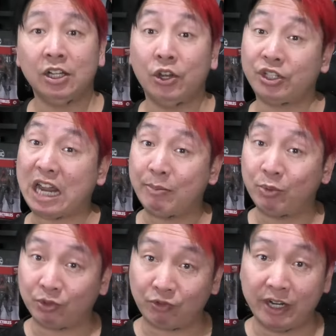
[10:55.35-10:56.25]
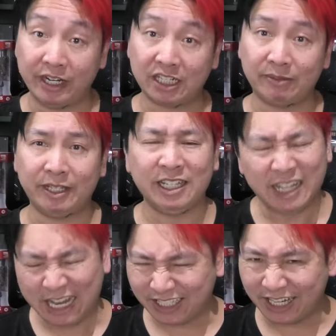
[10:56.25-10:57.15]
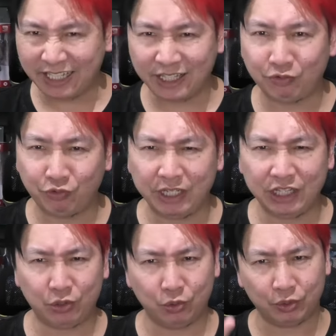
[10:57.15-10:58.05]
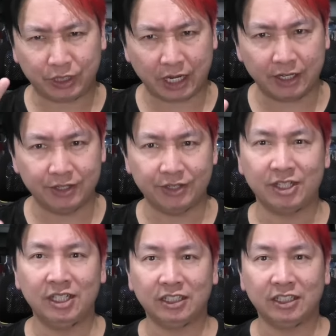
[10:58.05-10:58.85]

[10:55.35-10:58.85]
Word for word: her table was right next to me and she had these really cool guns